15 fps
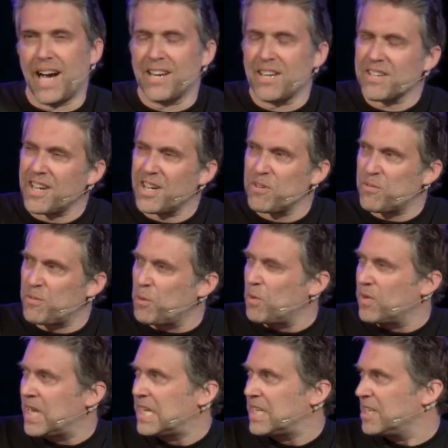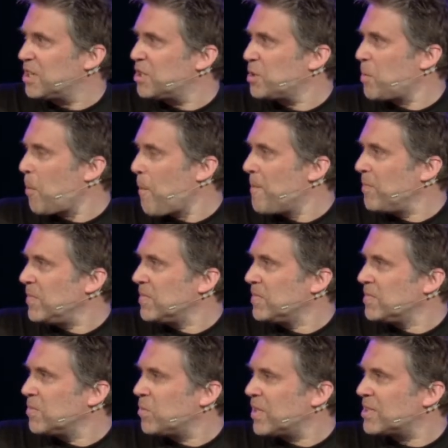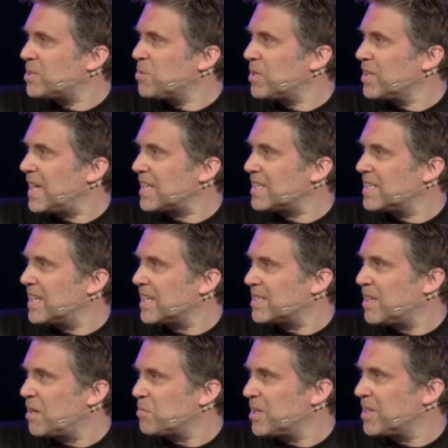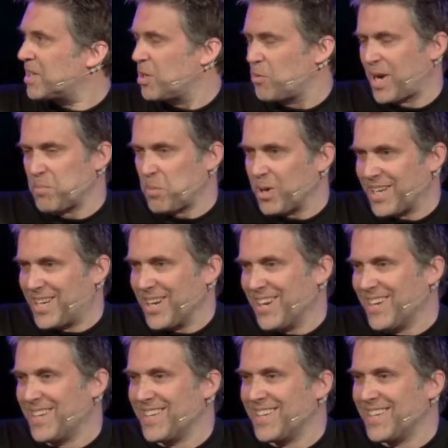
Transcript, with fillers: And I kind of thought then, you know, when I talk on Act 6, I'm going to correct Monica